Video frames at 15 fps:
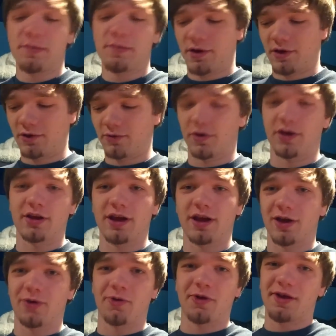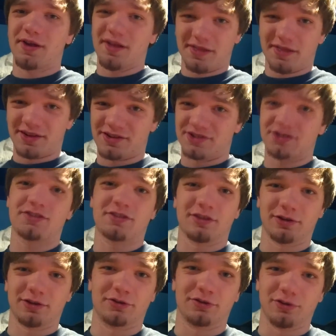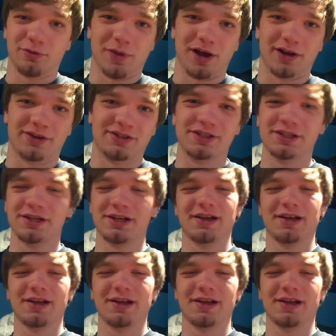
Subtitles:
because right now, that's just a little too much.